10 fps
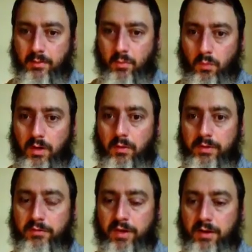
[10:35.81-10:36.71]
we're going
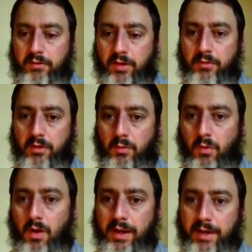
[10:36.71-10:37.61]
to find ourselves on the
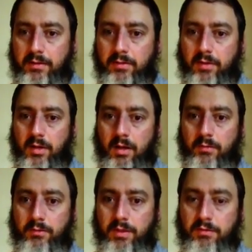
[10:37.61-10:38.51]
wrong end
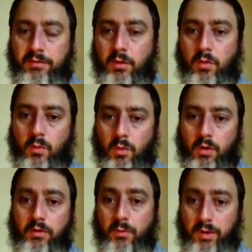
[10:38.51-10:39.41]
of the fuel
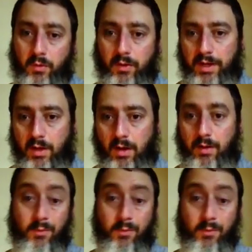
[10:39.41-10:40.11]
world, and we already are.